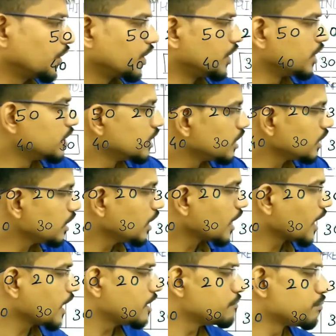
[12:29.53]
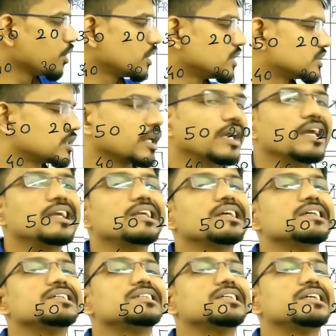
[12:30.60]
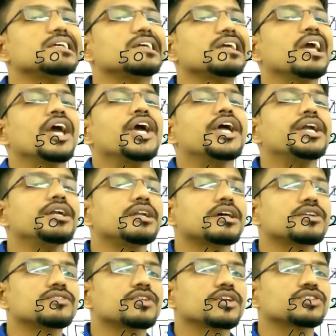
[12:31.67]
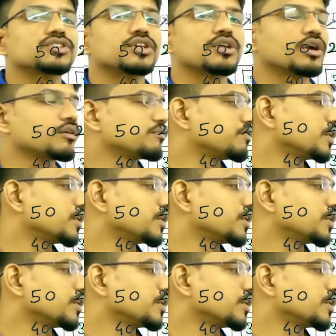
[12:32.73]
Hindi and boys. It is the intersection of